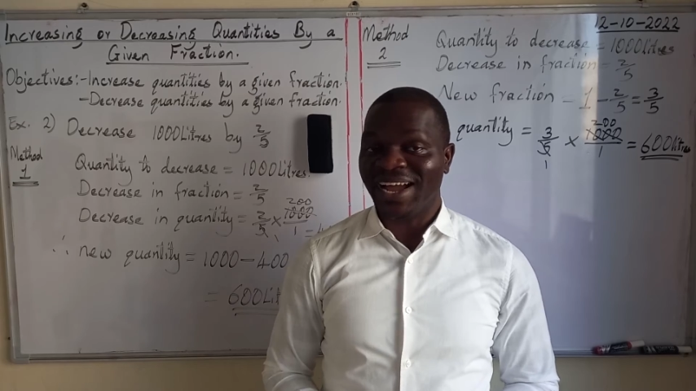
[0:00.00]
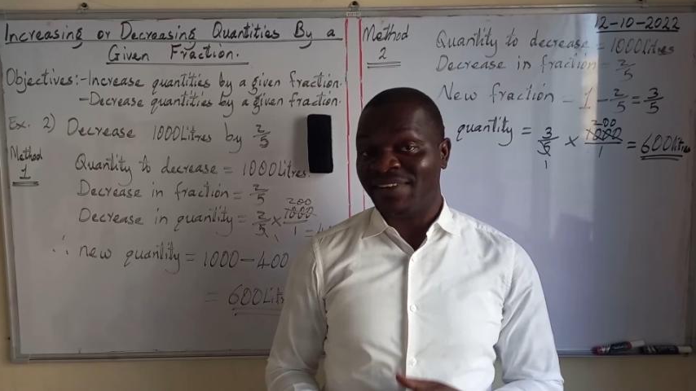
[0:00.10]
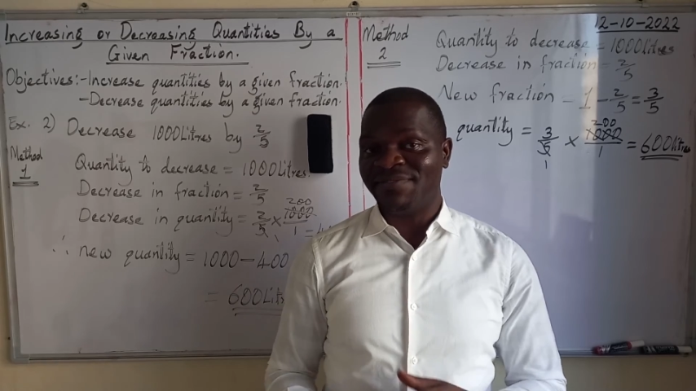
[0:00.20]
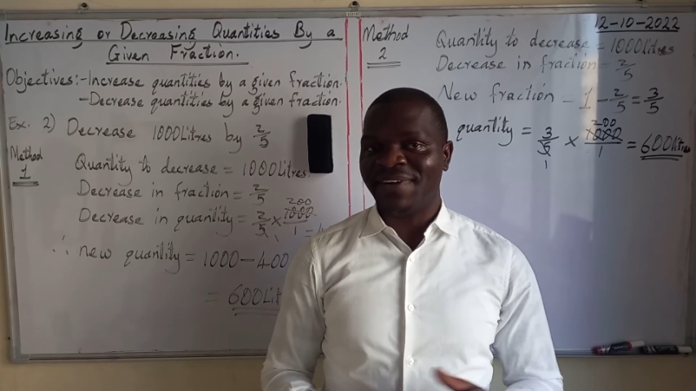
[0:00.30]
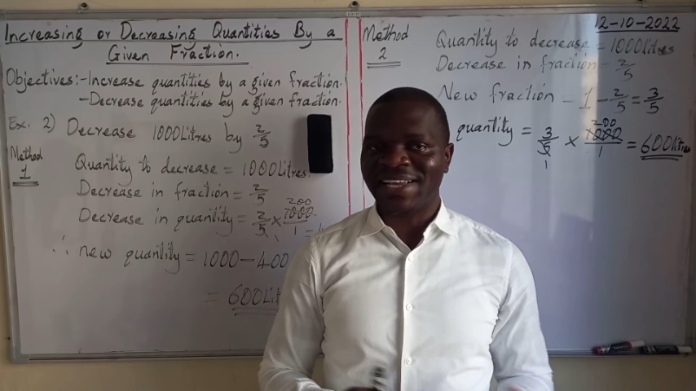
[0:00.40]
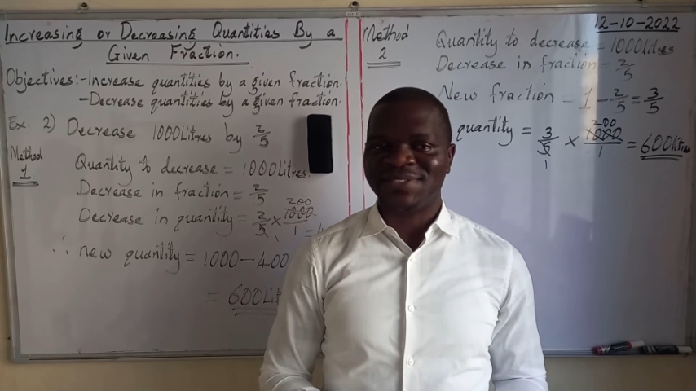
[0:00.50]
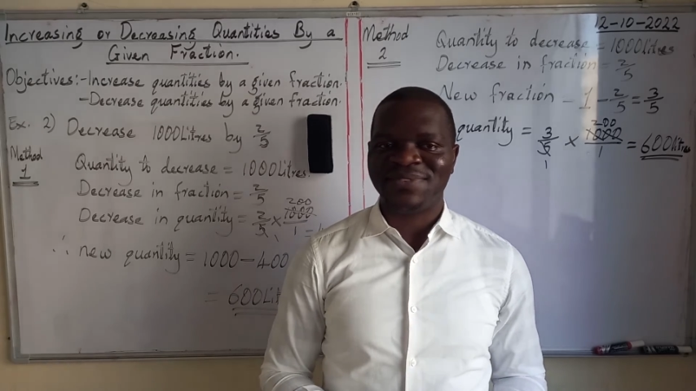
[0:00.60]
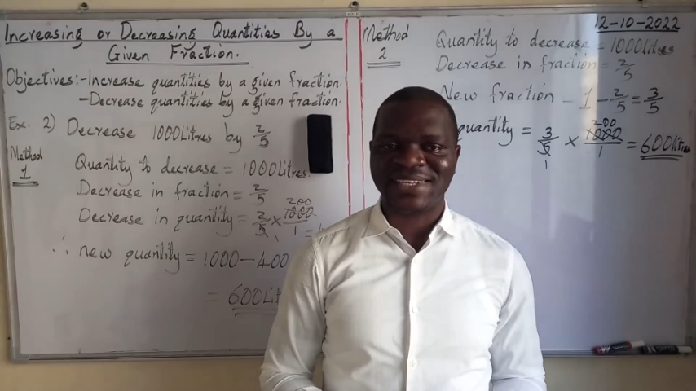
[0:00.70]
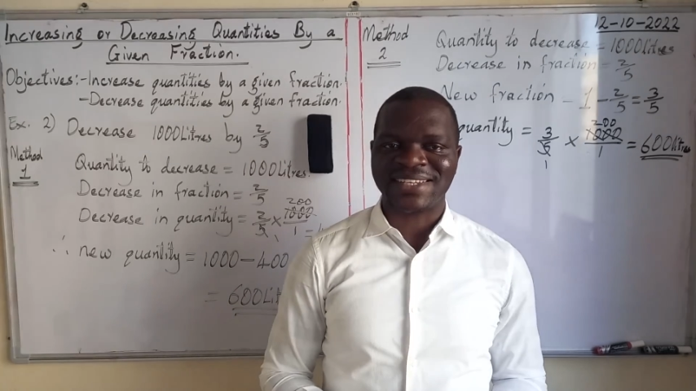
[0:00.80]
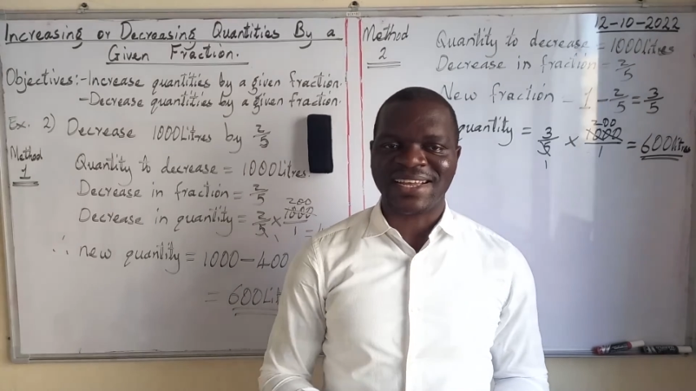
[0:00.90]
and vice
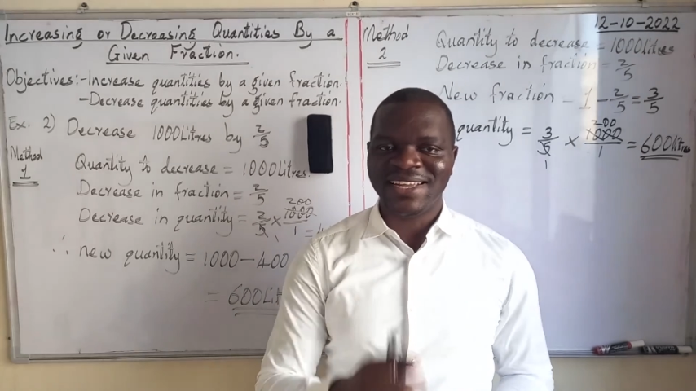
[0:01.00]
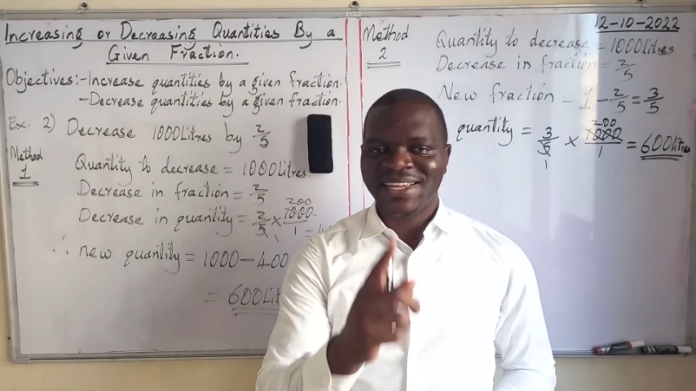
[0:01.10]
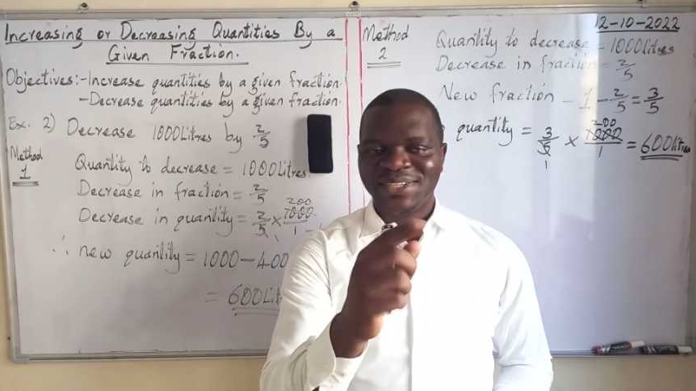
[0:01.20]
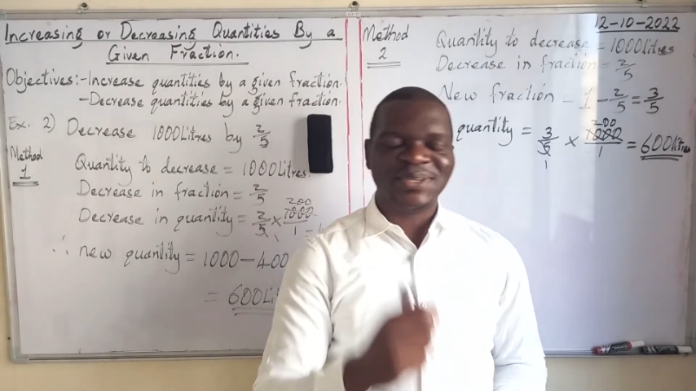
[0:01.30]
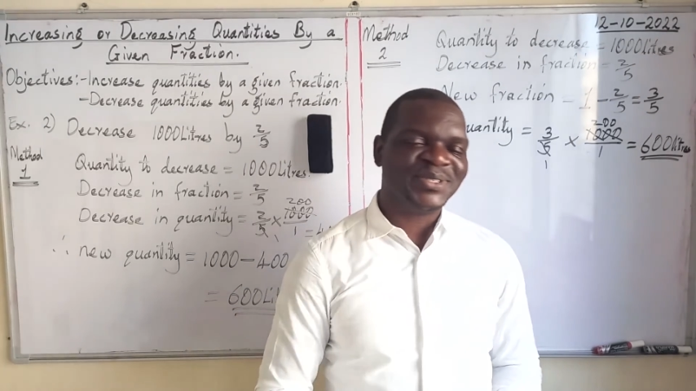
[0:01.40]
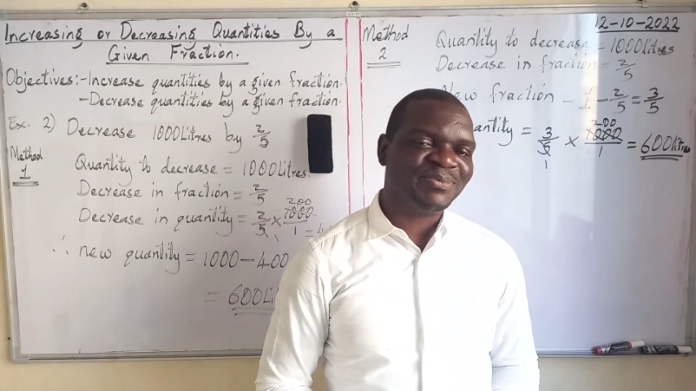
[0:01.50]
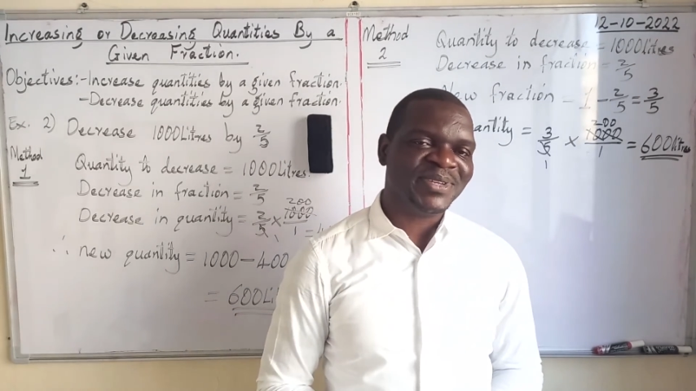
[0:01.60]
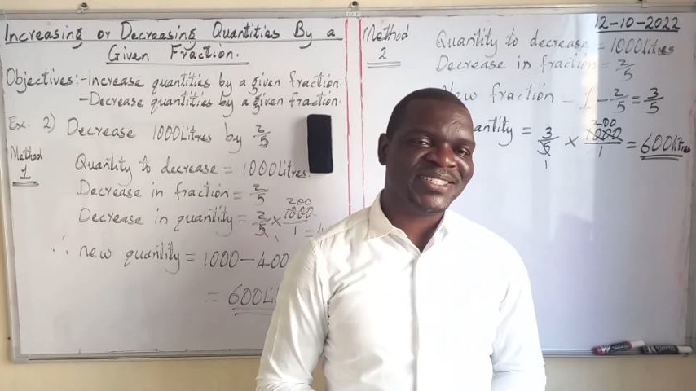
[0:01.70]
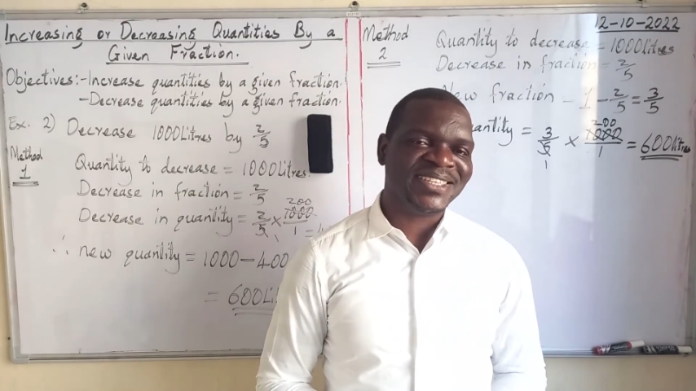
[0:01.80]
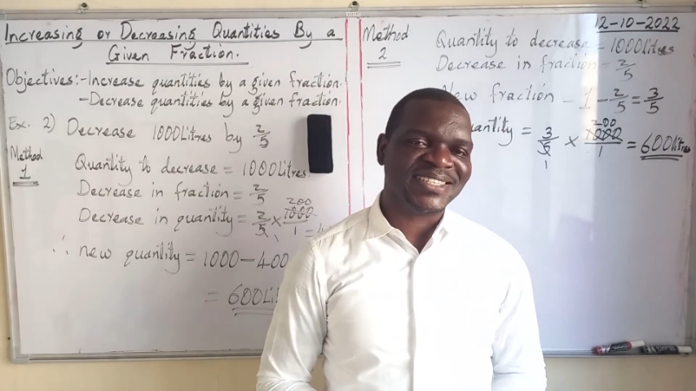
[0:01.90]
versa. Don't
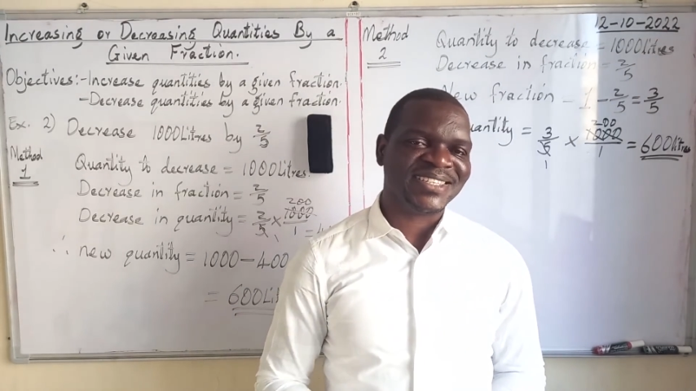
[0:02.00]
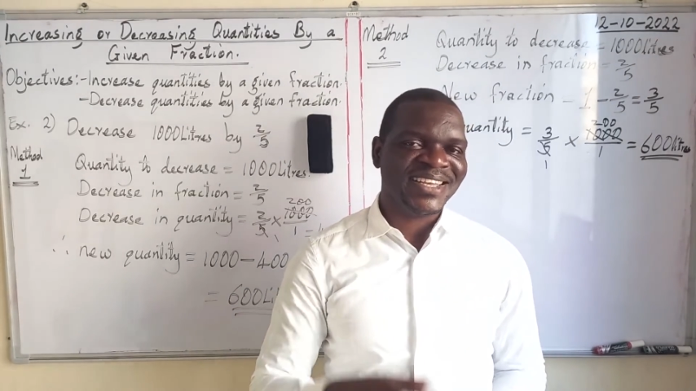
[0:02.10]
miss this.